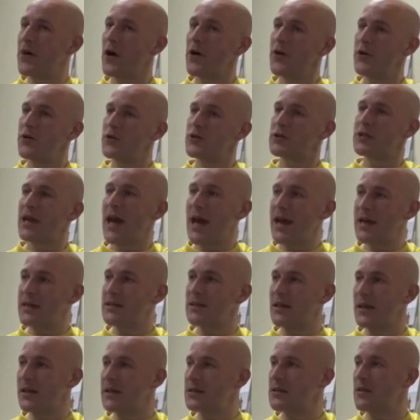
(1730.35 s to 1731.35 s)
those
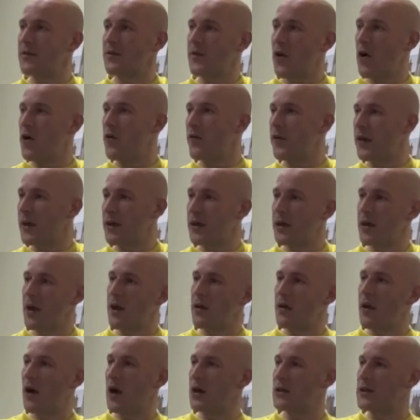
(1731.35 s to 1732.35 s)
cases involving,
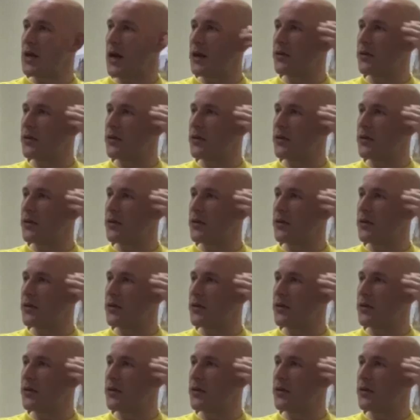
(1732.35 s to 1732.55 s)
large